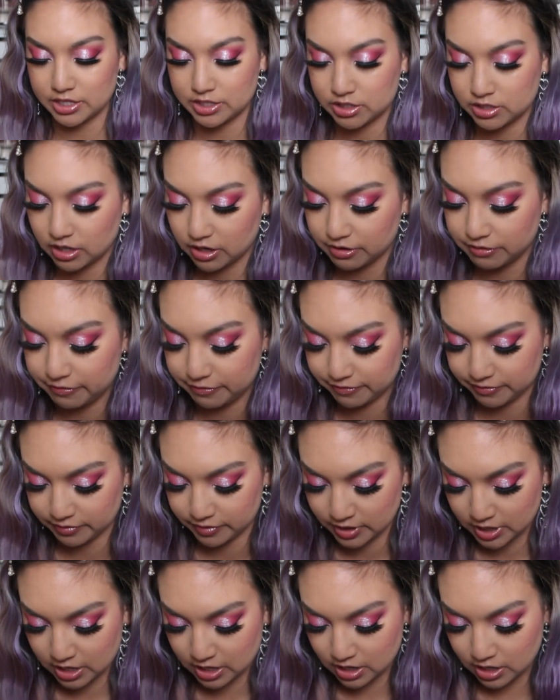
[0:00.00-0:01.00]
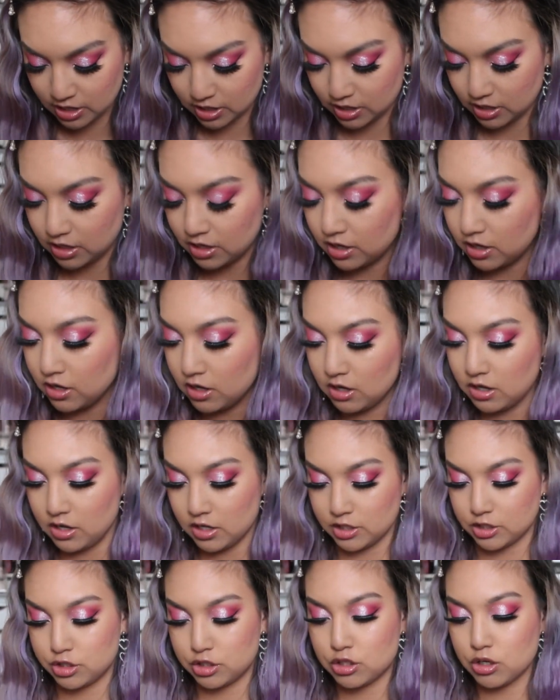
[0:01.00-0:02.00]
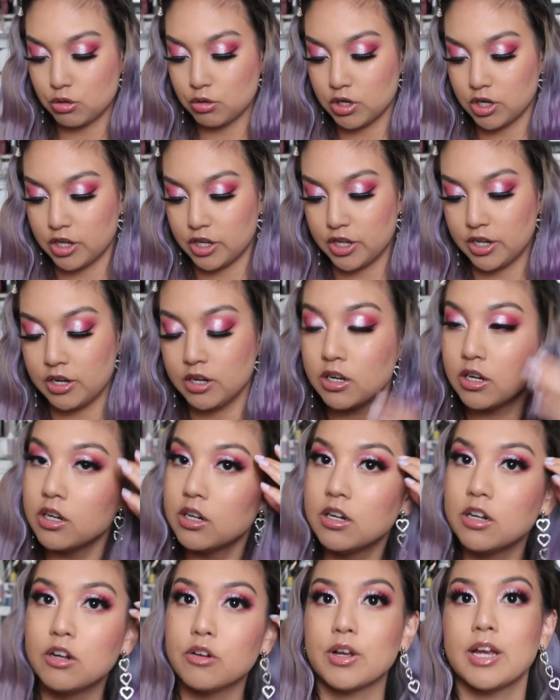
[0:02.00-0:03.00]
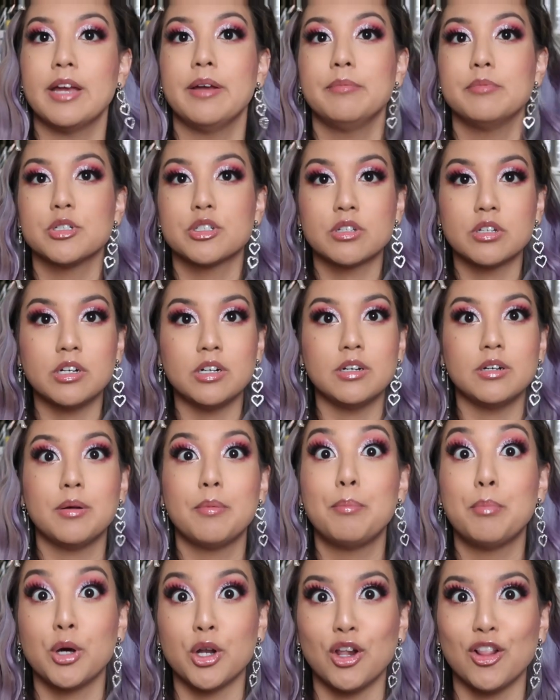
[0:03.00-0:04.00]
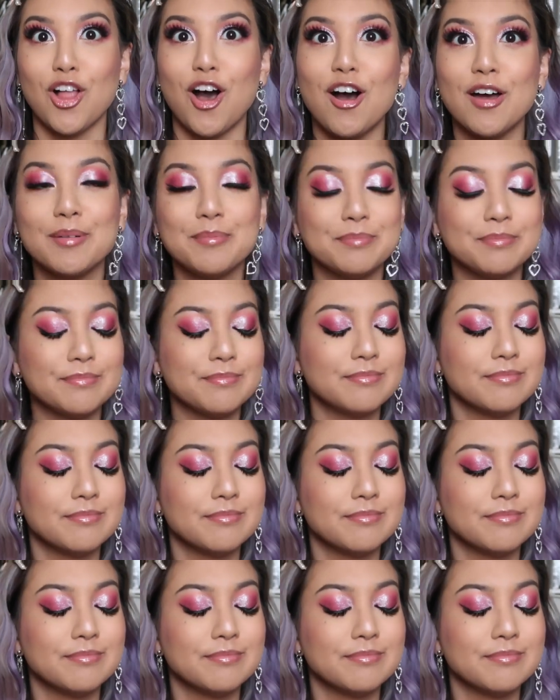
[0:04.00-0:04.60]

This stuff is so good. Okay, I'm just gonna put a lot,